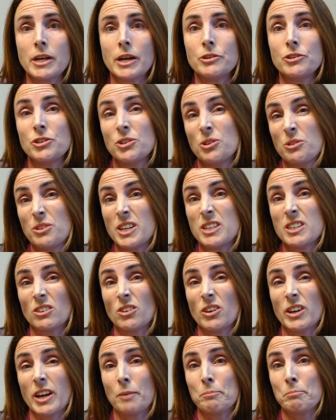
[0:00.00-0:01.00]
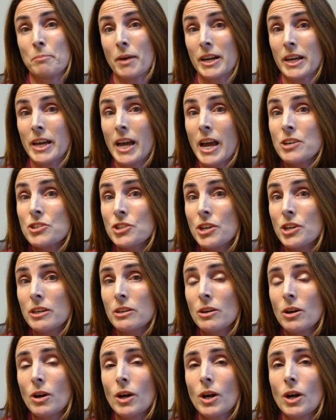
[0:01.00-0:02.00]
and do you need to look at medication